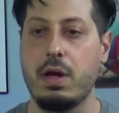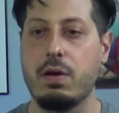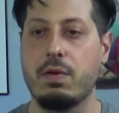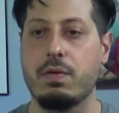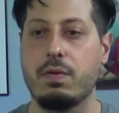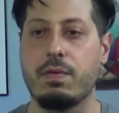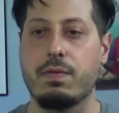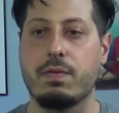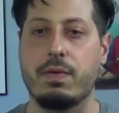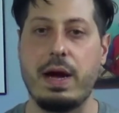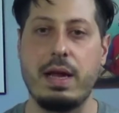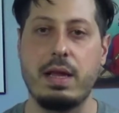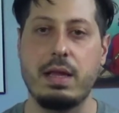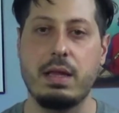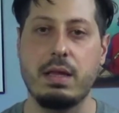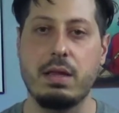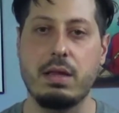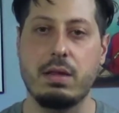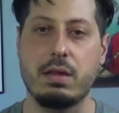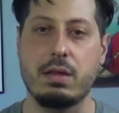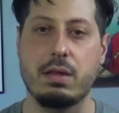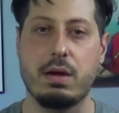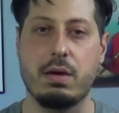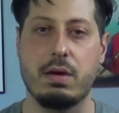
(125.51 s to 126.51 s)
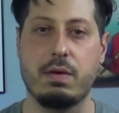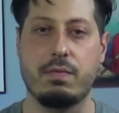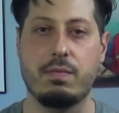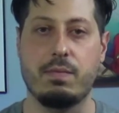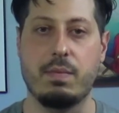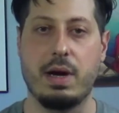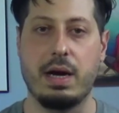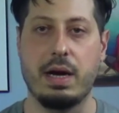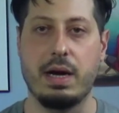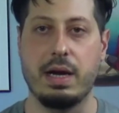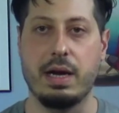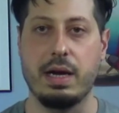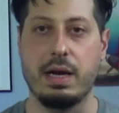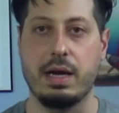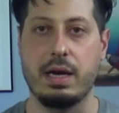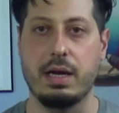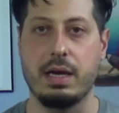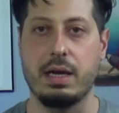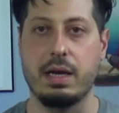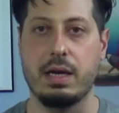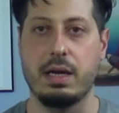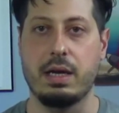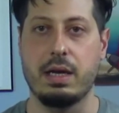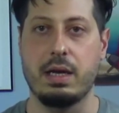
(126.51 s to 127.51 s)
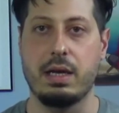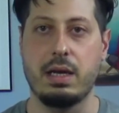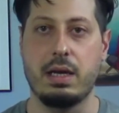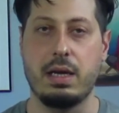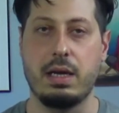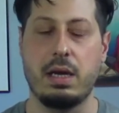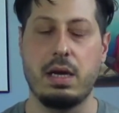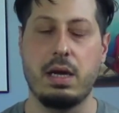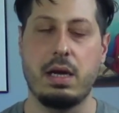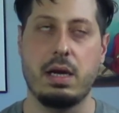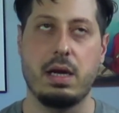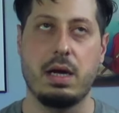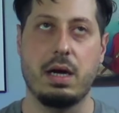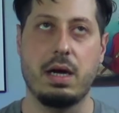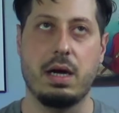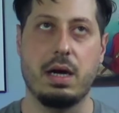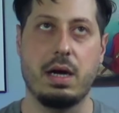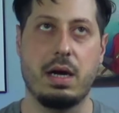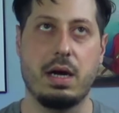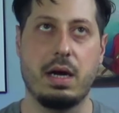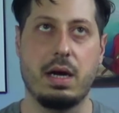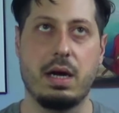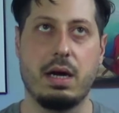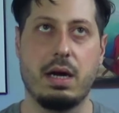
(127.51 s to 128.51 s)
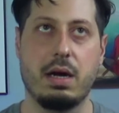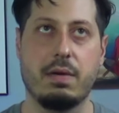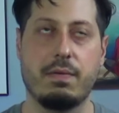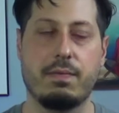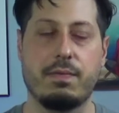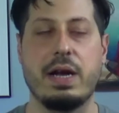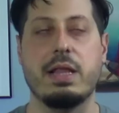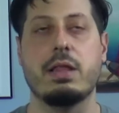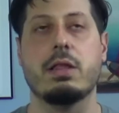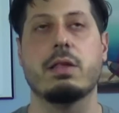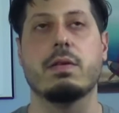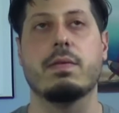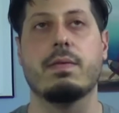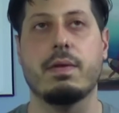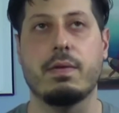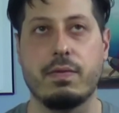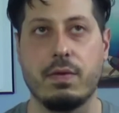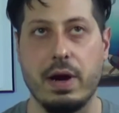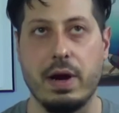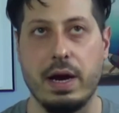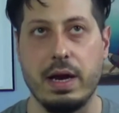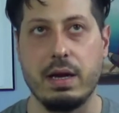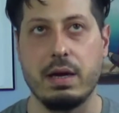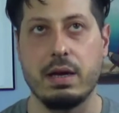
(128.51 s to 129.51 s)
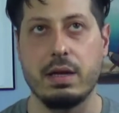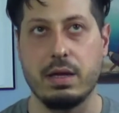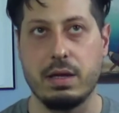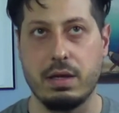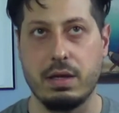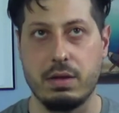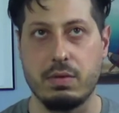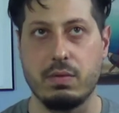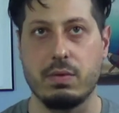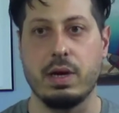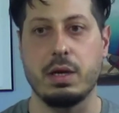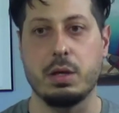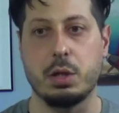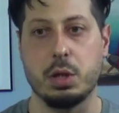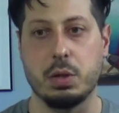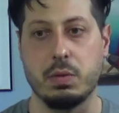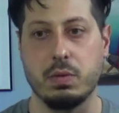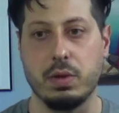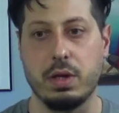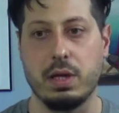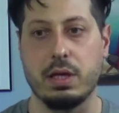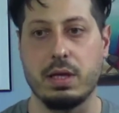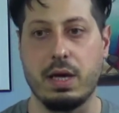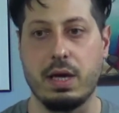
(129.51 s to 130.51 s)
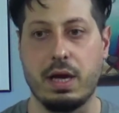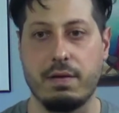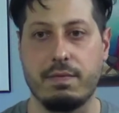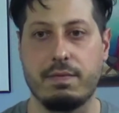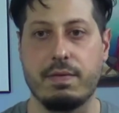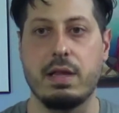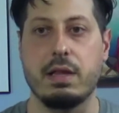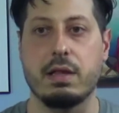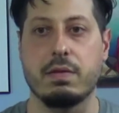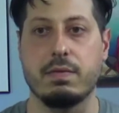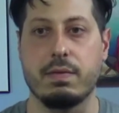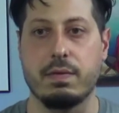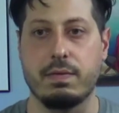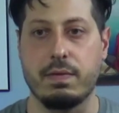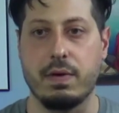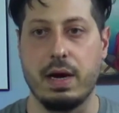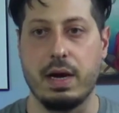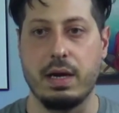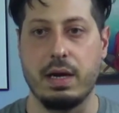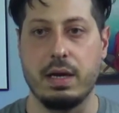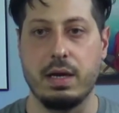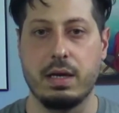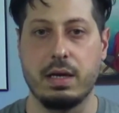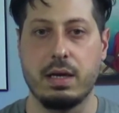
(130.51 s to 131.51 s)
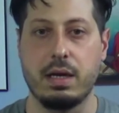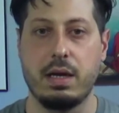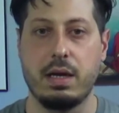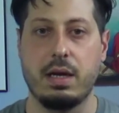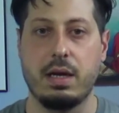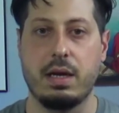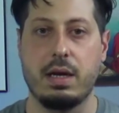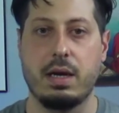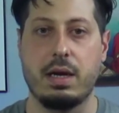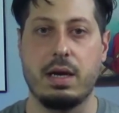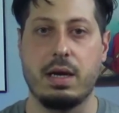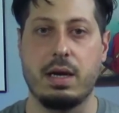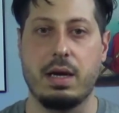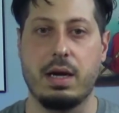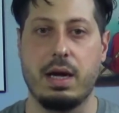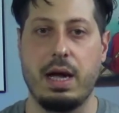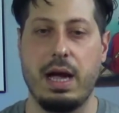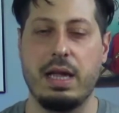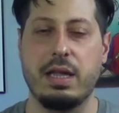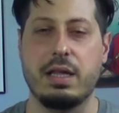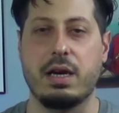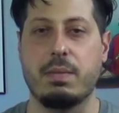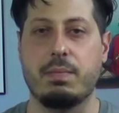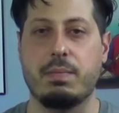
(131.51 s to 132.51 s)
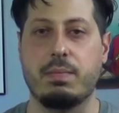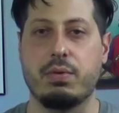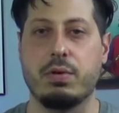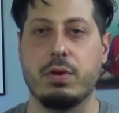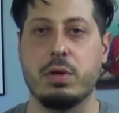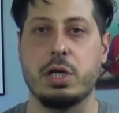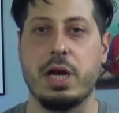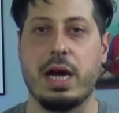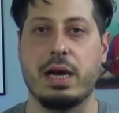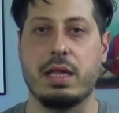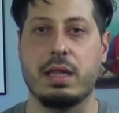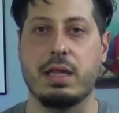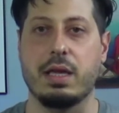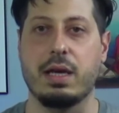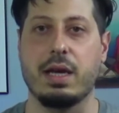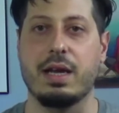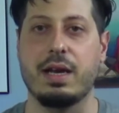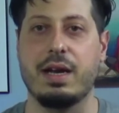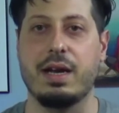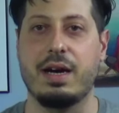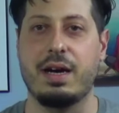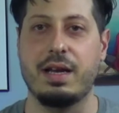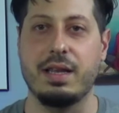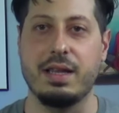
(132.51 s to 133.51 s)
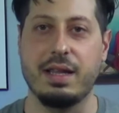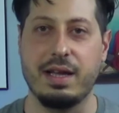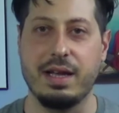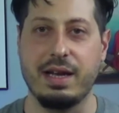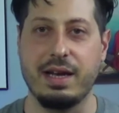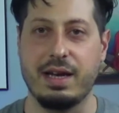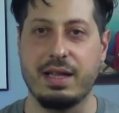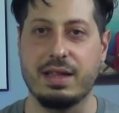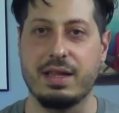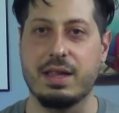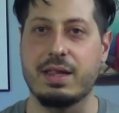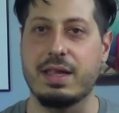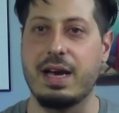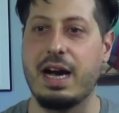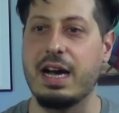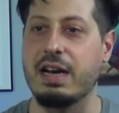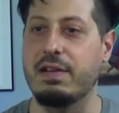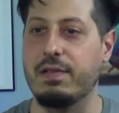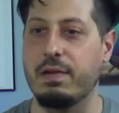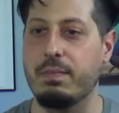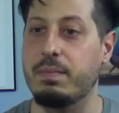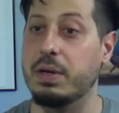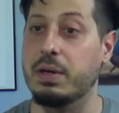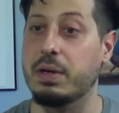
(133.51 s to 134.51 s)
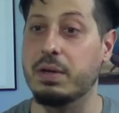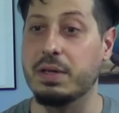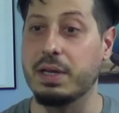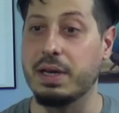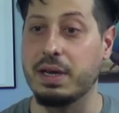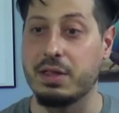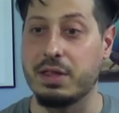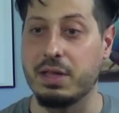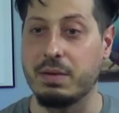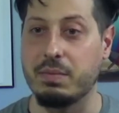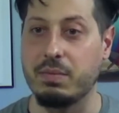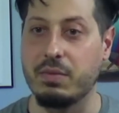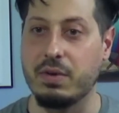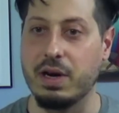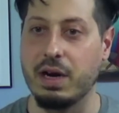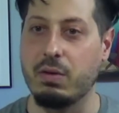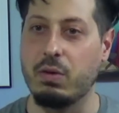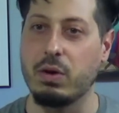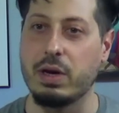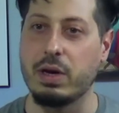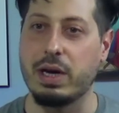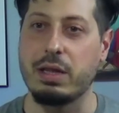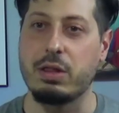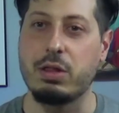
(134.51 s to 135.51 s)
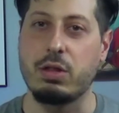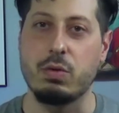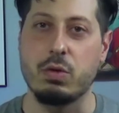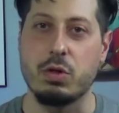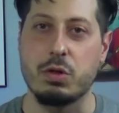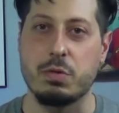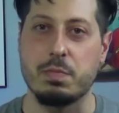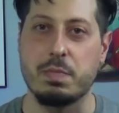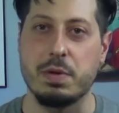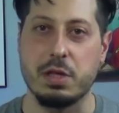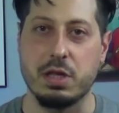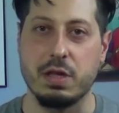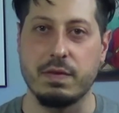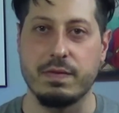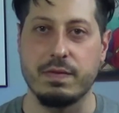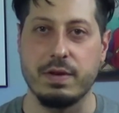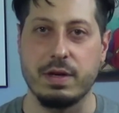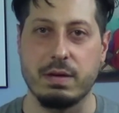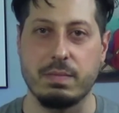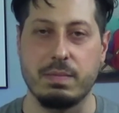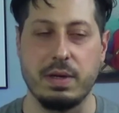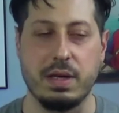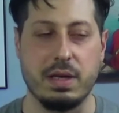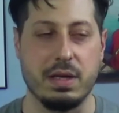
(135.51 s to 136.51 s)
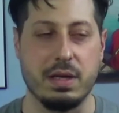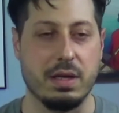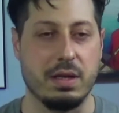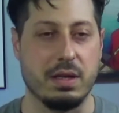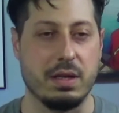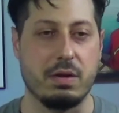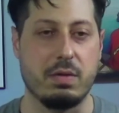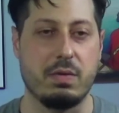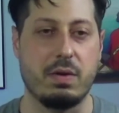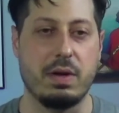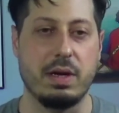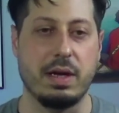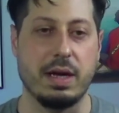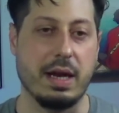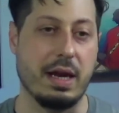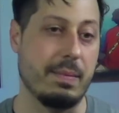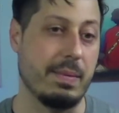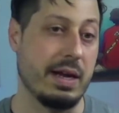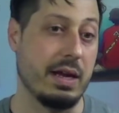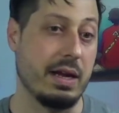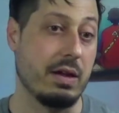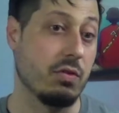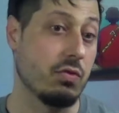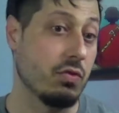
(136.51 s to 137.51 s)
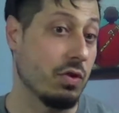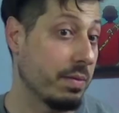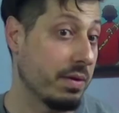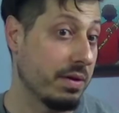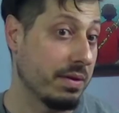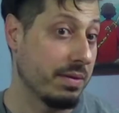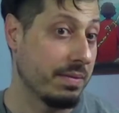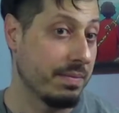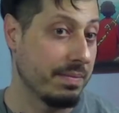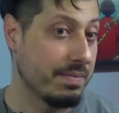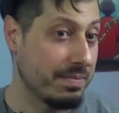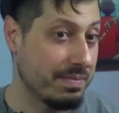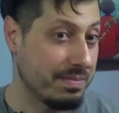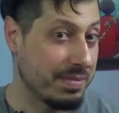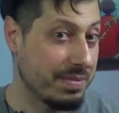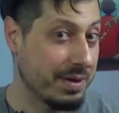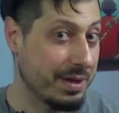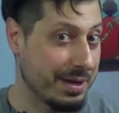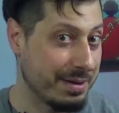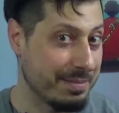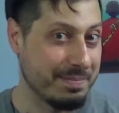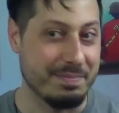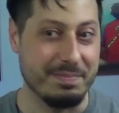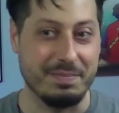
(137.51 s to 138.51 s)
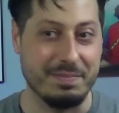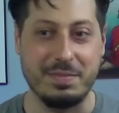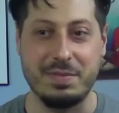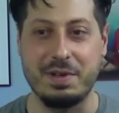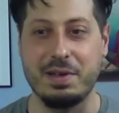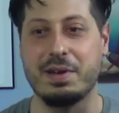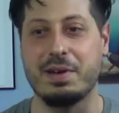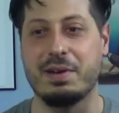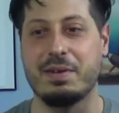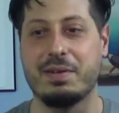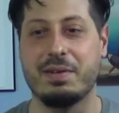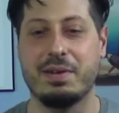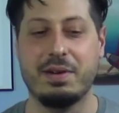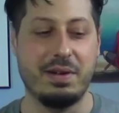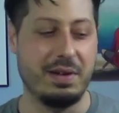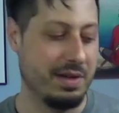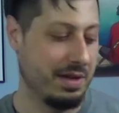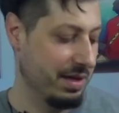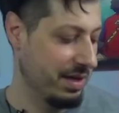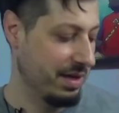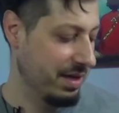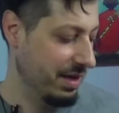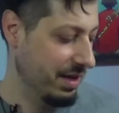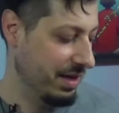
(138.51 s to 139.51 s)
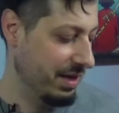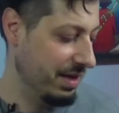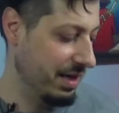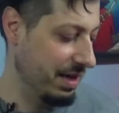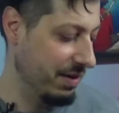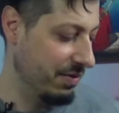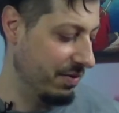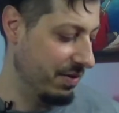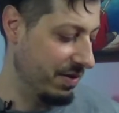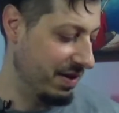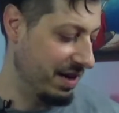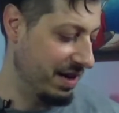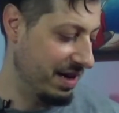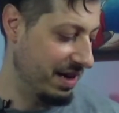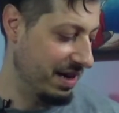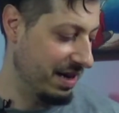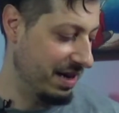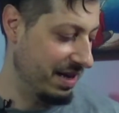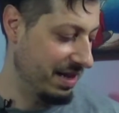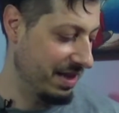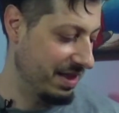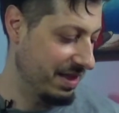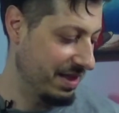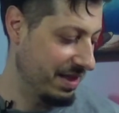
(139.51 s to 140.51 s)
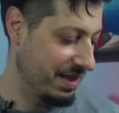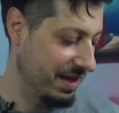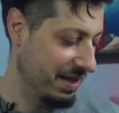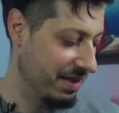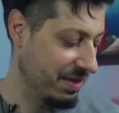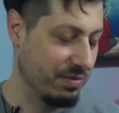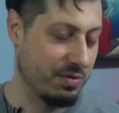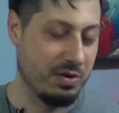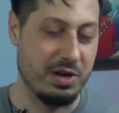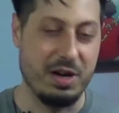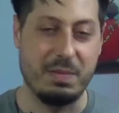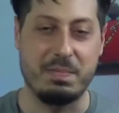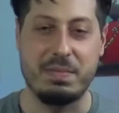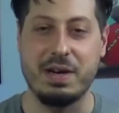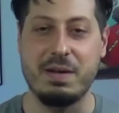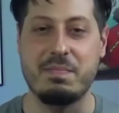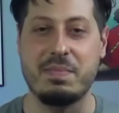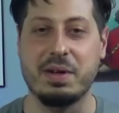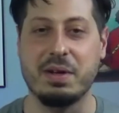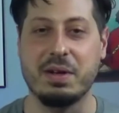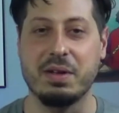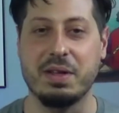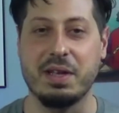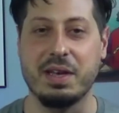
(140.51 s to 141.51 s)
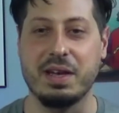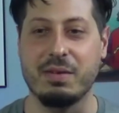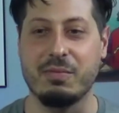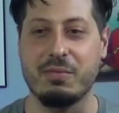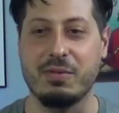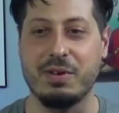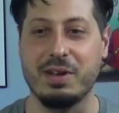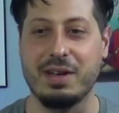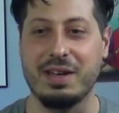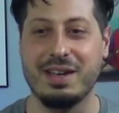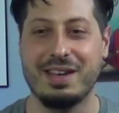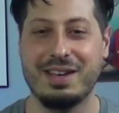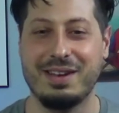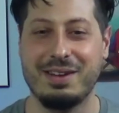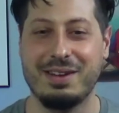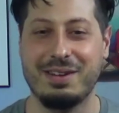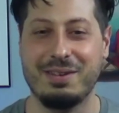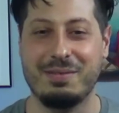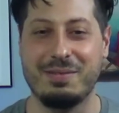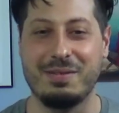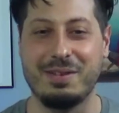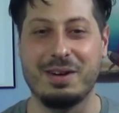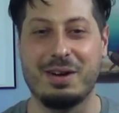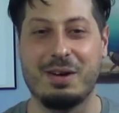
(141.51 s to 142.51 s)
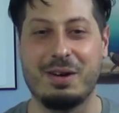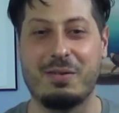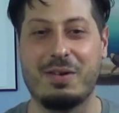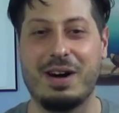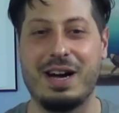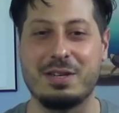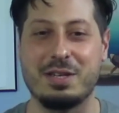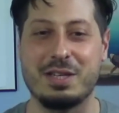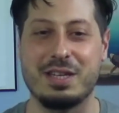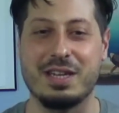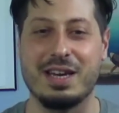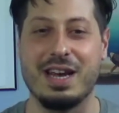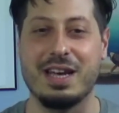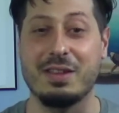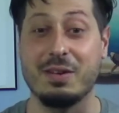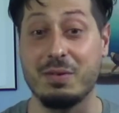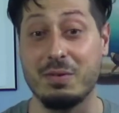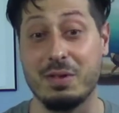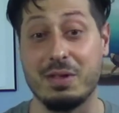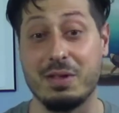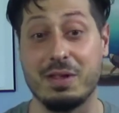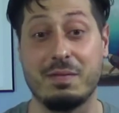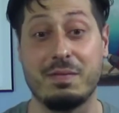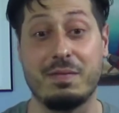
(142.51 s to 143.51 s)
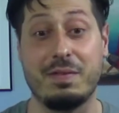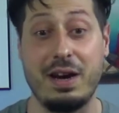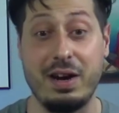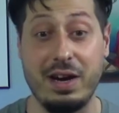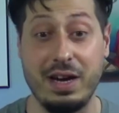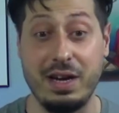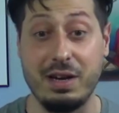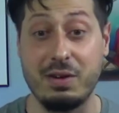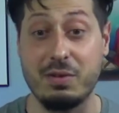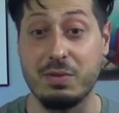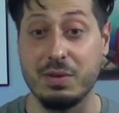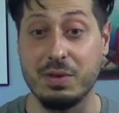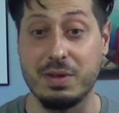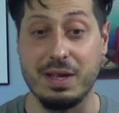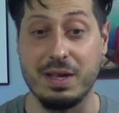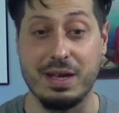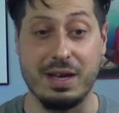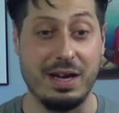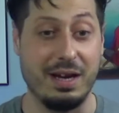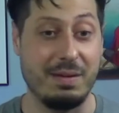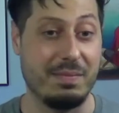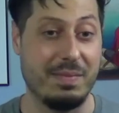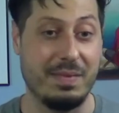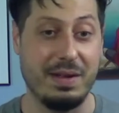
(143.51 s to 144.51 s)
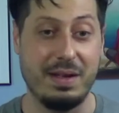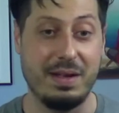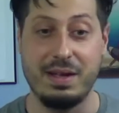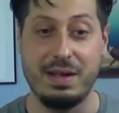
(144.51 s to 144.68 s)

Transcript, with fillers: Friends of a friend is what I should really say. Friends of a friend ended up projecting it on like the side of a building somewhere. I won't get too specific because I don't want to get anybody in trouble, but you know, they threw it up on a building and we all watched together, and it was a very cool time.